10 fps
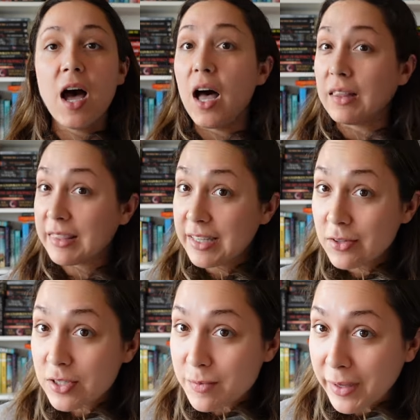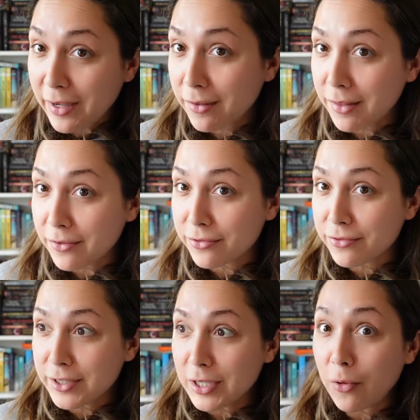a little sprinkle of,
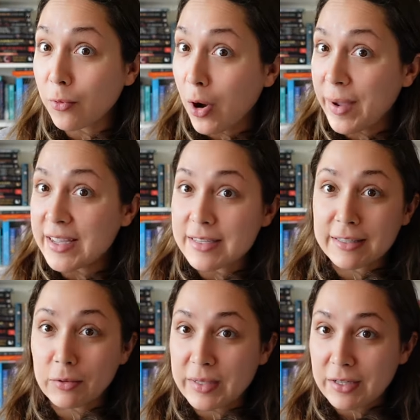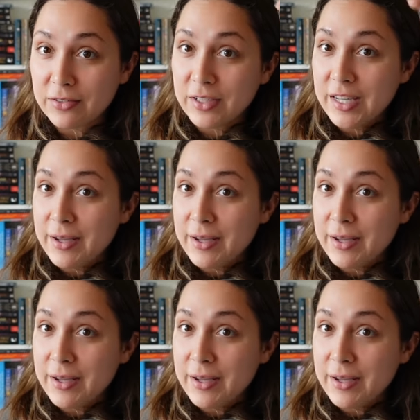you know, romance, a little bit of